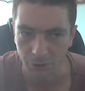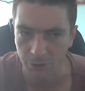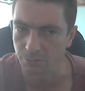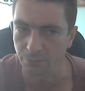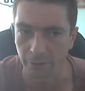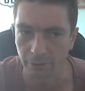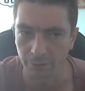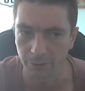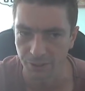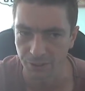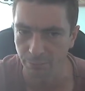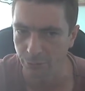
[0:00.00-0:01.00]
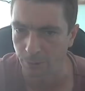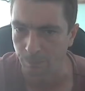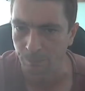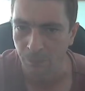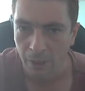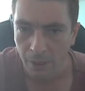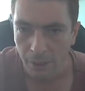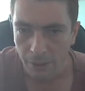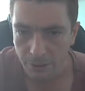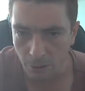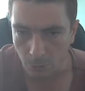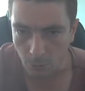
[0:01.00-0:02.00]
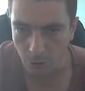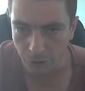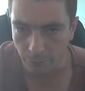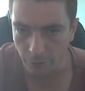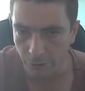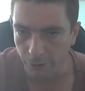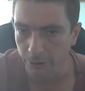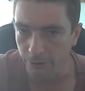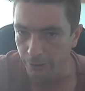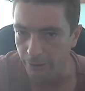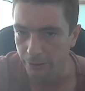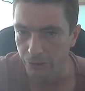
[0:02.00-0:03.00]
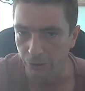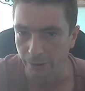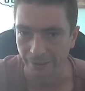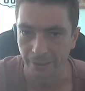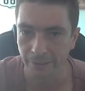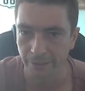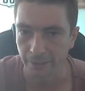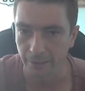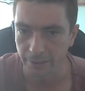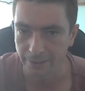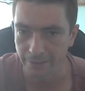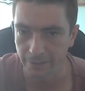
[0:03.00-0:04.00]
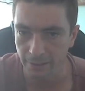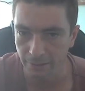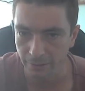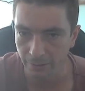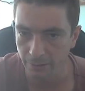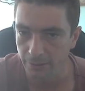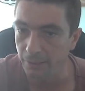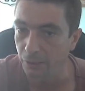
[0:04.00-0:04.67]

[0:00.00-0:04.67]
This is very, very simple. So what you've got here is you can edit the list settings.